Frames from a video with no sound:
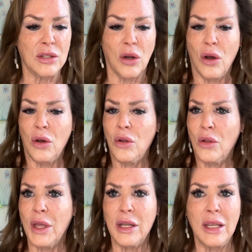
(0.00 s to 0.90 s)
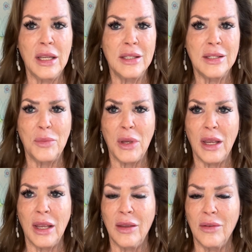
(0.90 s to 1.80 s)
all that needs to
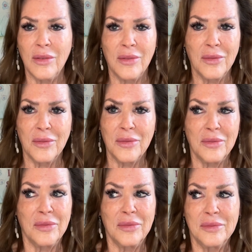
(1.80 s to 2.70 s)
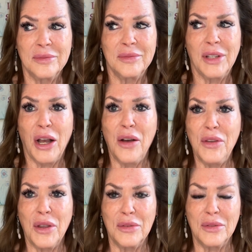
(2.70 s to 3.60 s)
be of
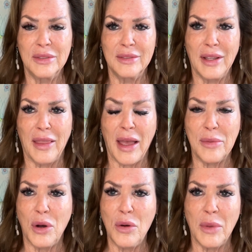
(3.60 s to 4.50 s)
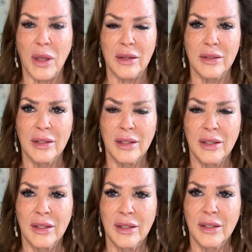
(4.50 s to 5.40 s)
you in that moment.
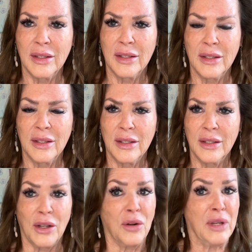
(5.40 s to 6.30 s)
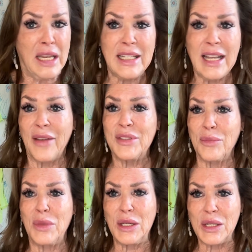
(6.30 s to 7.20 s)
You don't need to have
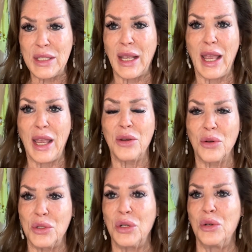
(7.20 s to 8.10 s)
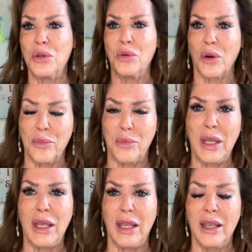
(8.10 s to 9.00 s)
something to say or do or
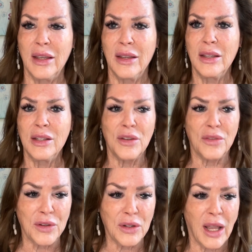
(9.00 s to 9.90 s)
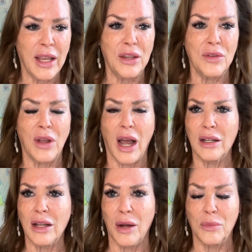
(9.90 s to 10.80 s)
be to feel like you've got
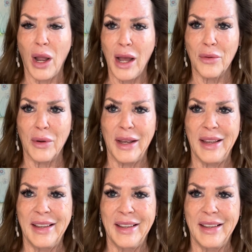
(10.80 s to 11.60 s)
camaraderie.